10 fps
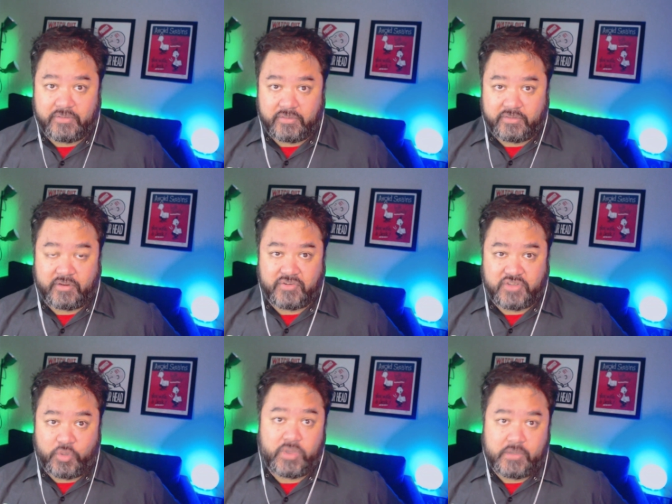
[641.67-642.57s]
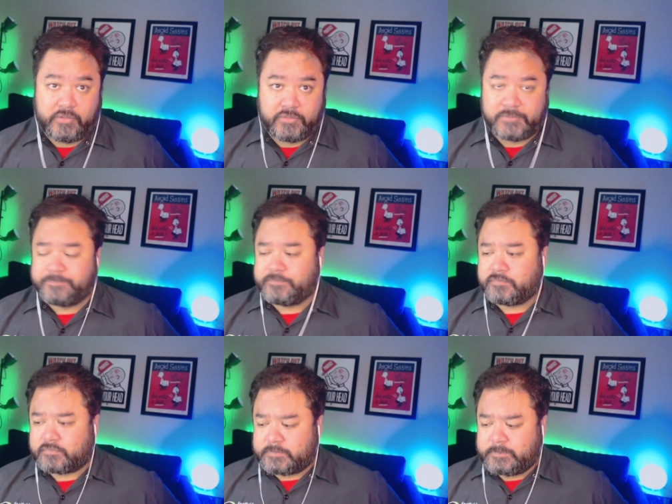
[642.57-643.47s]
That's the service that we use
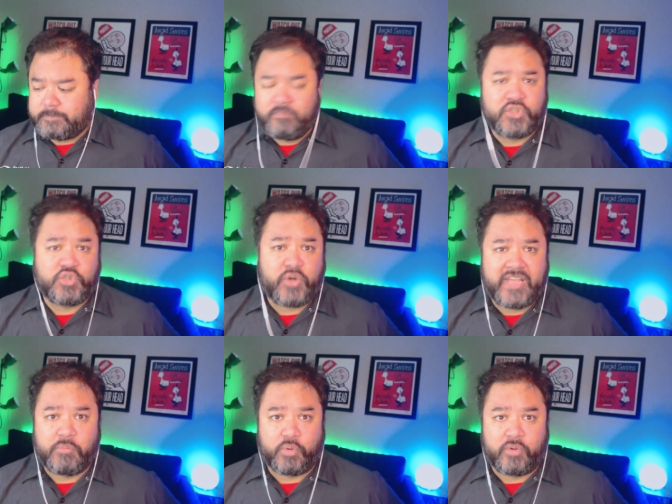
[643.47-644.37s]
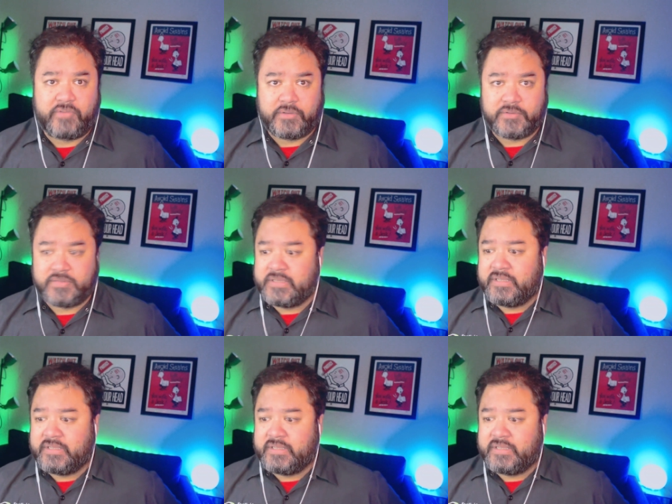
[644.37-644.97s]
to try to get more reviews.